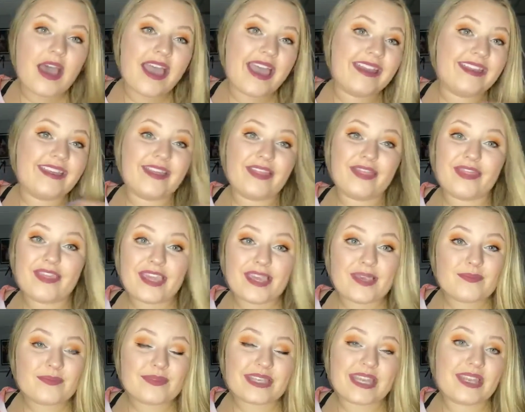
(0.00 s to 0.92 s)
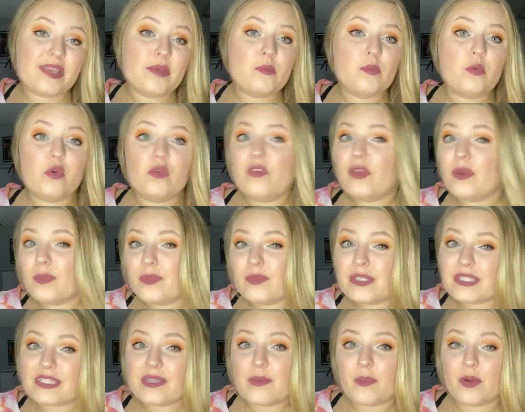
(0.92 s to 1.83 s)
any themes, any
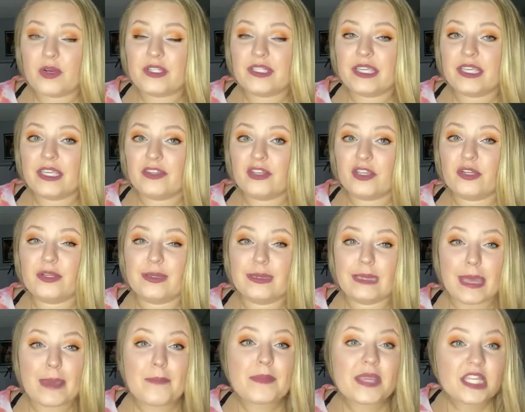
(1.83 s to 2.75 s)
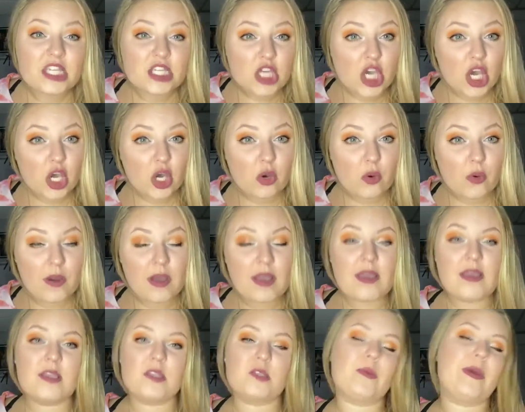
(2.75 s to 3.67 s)
movies in particular, let me know
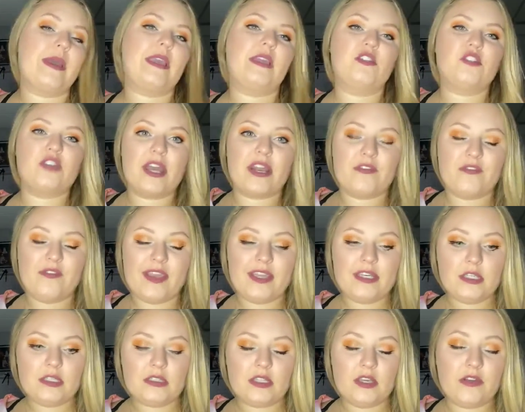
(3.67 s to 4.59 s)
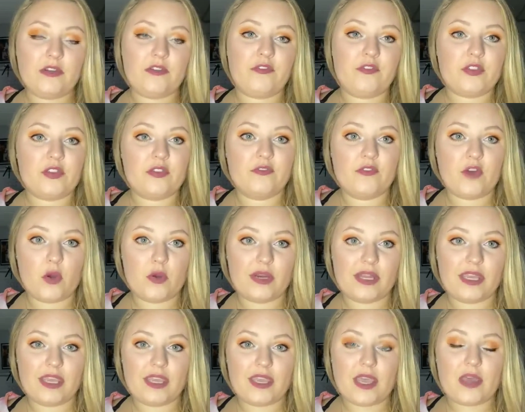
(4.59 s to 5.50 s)
so I can try to find a look for the
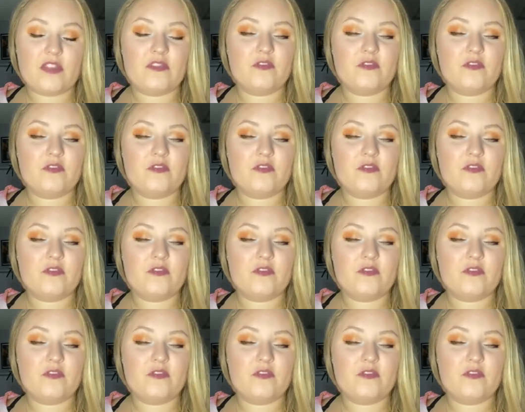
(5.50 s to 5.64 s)
voting.